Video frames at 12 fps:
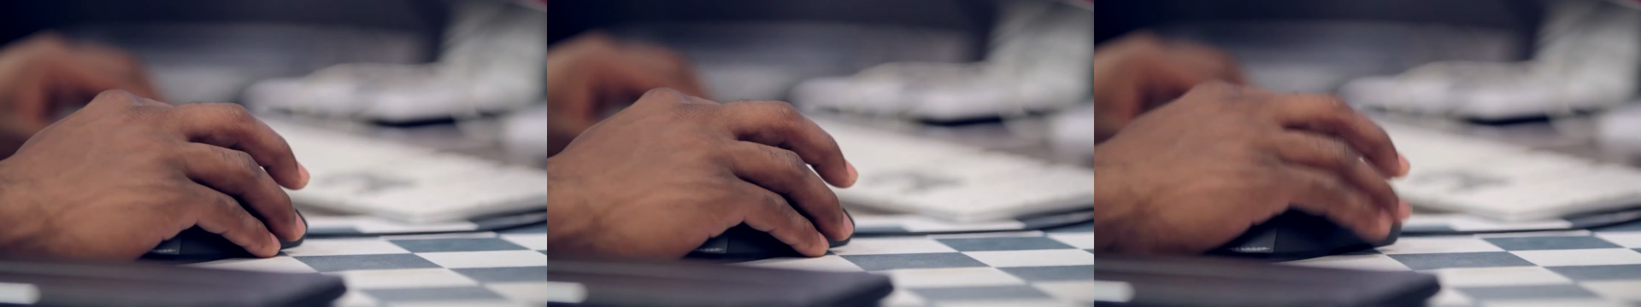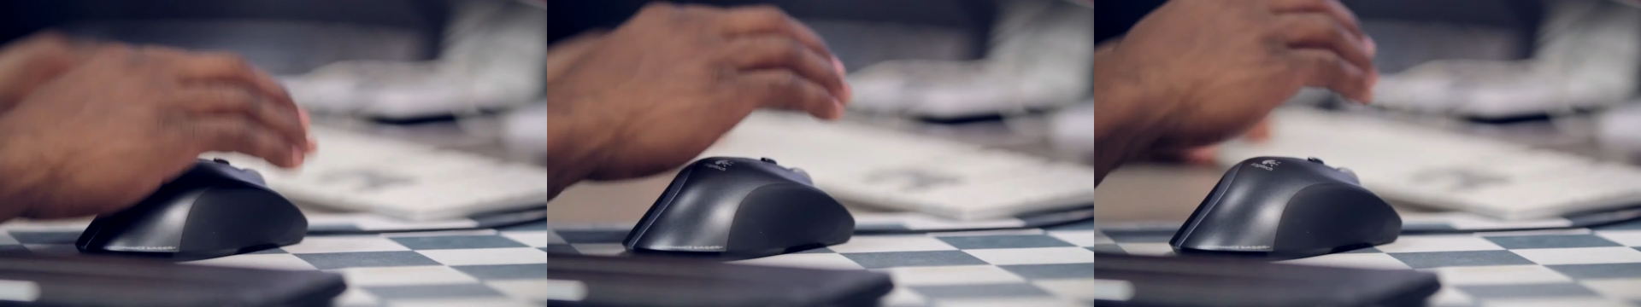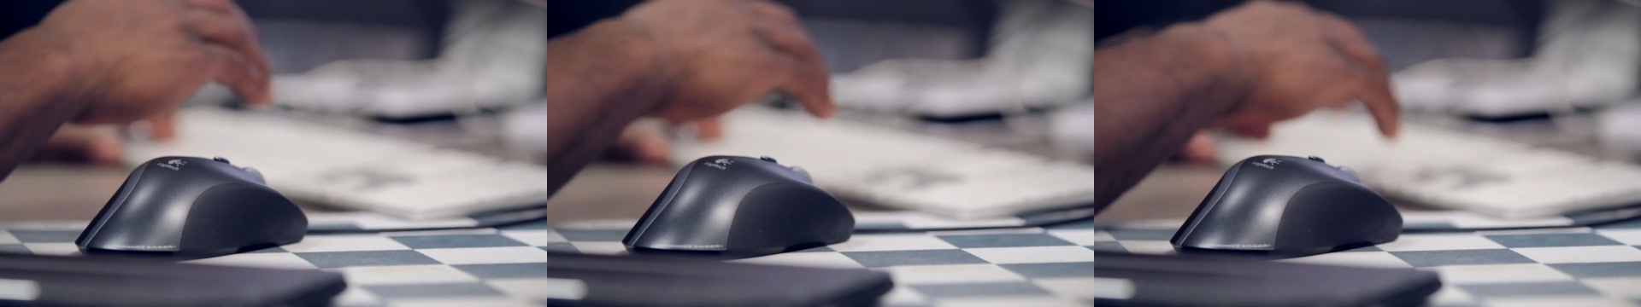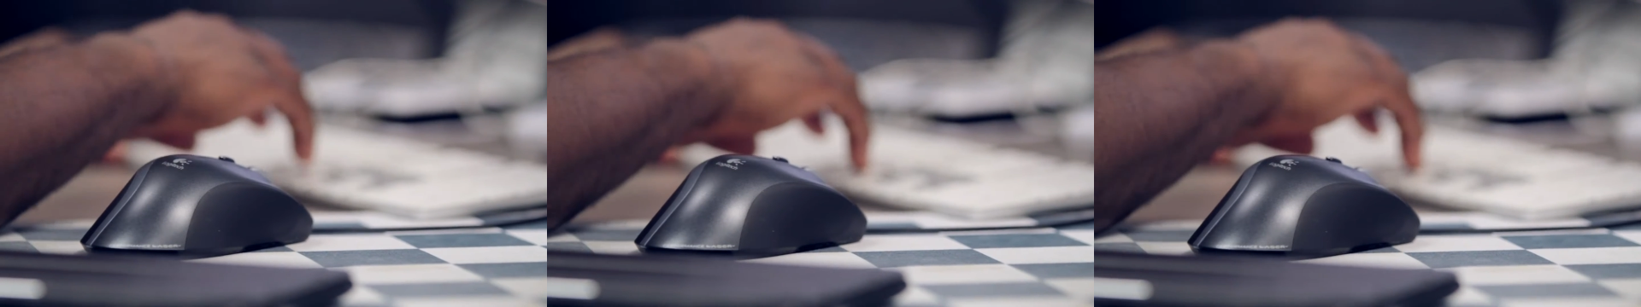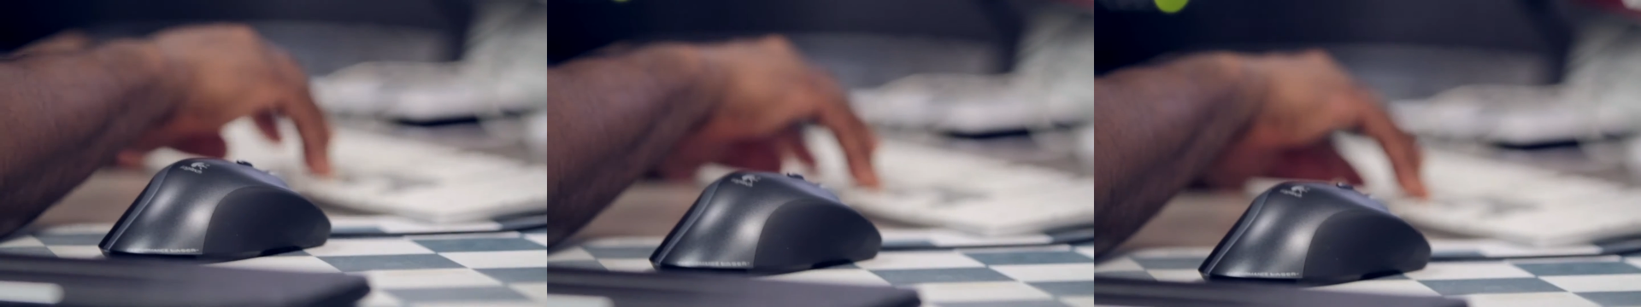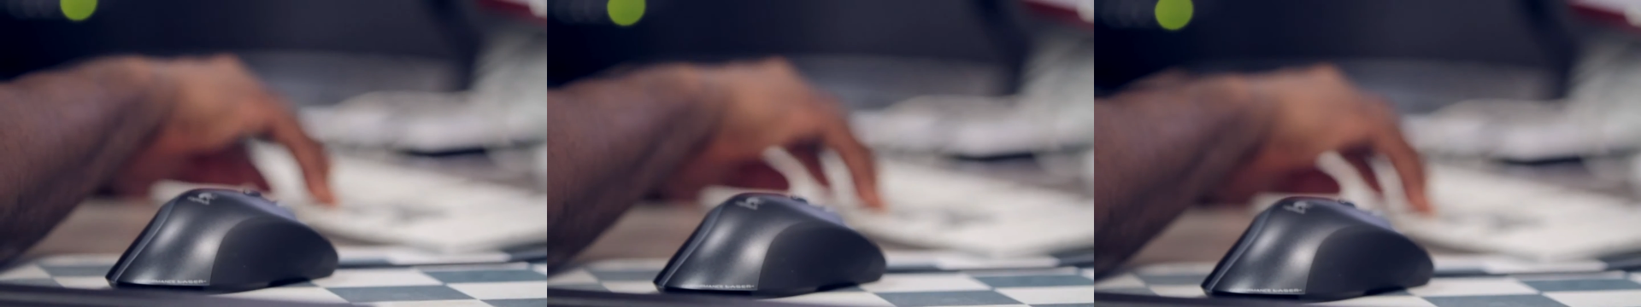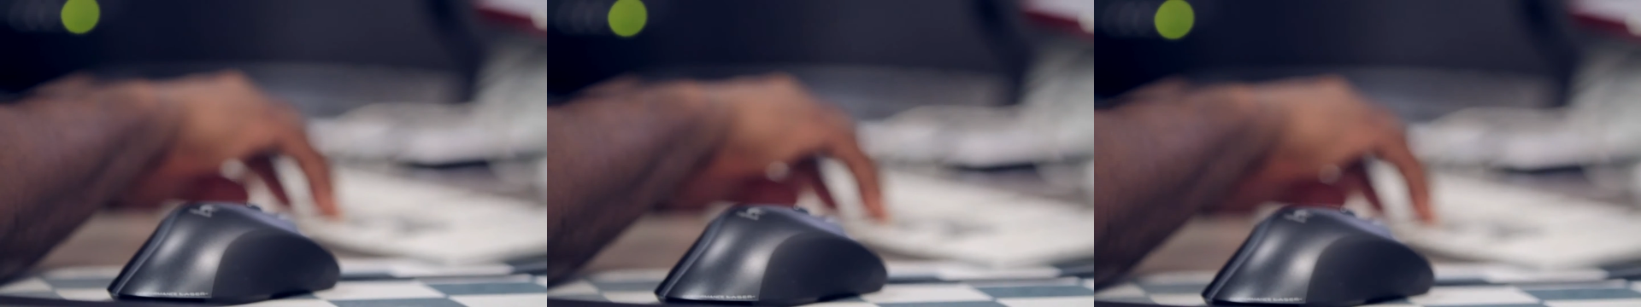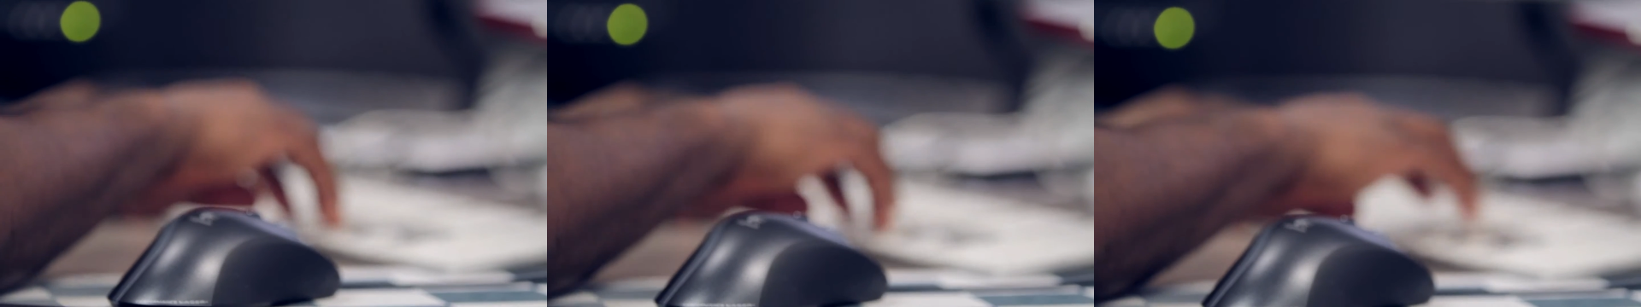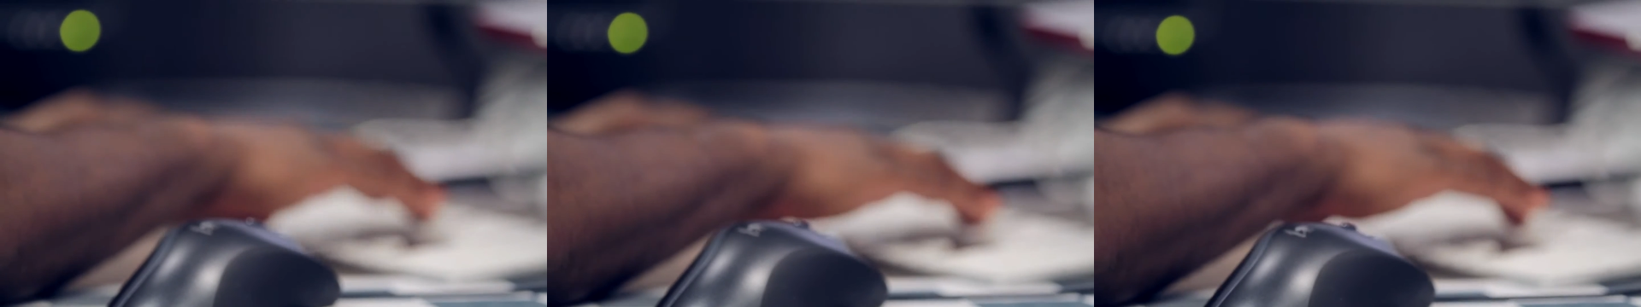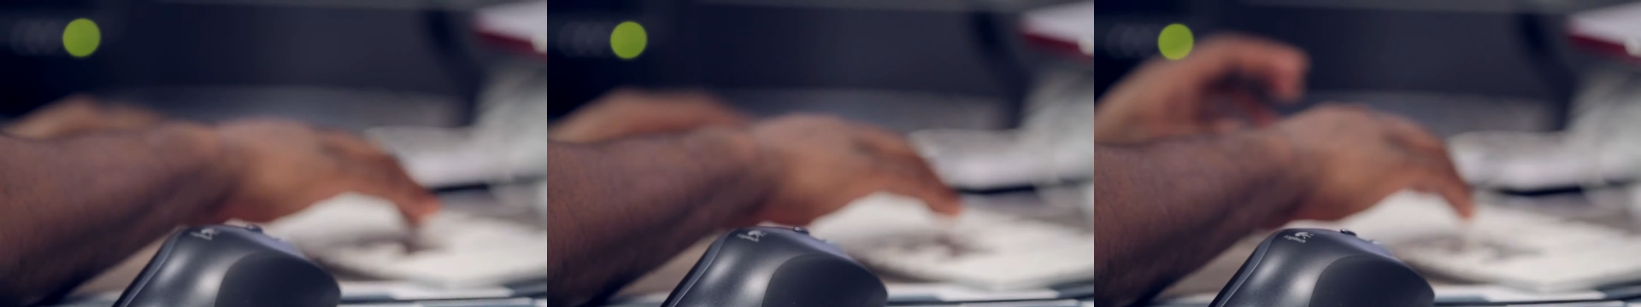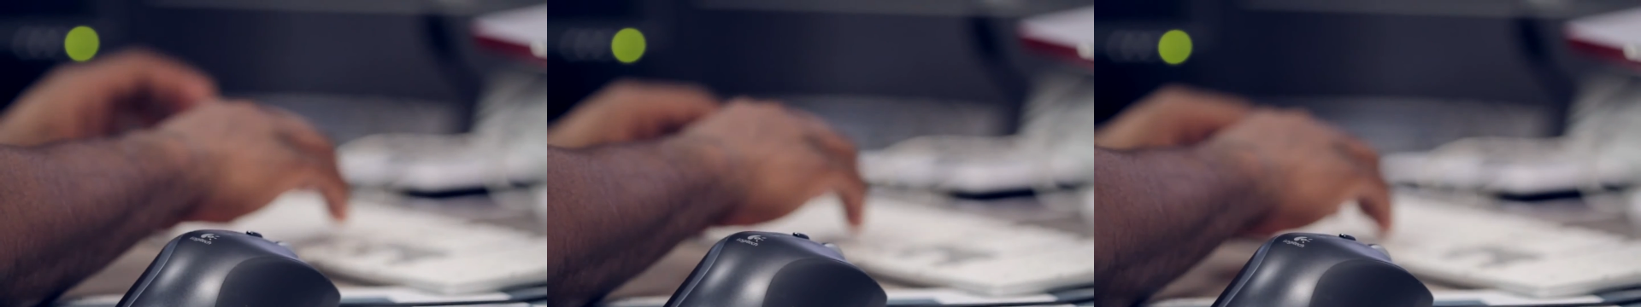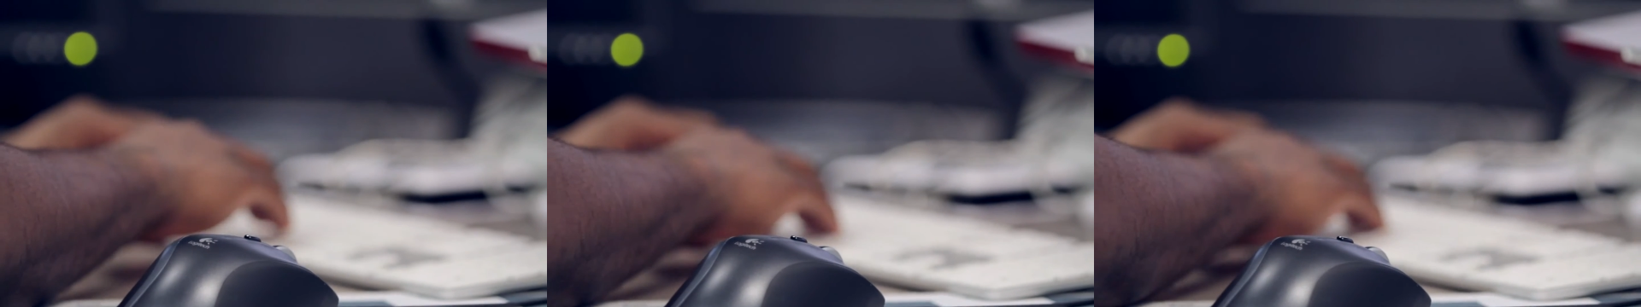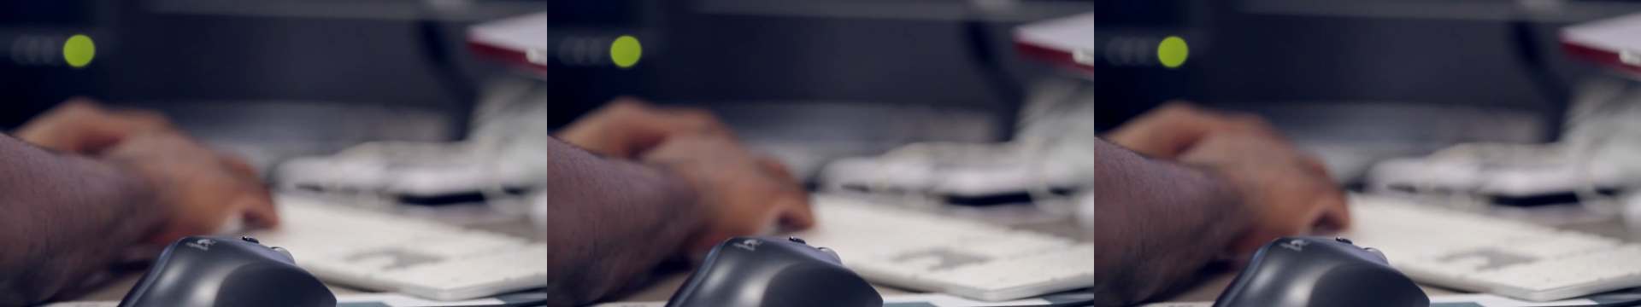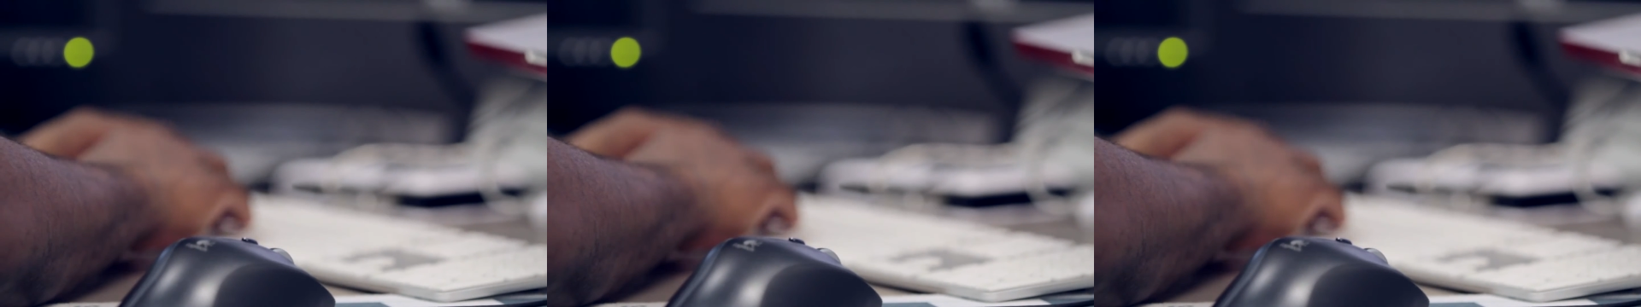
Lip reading: No face is visible, so there are no lips to read.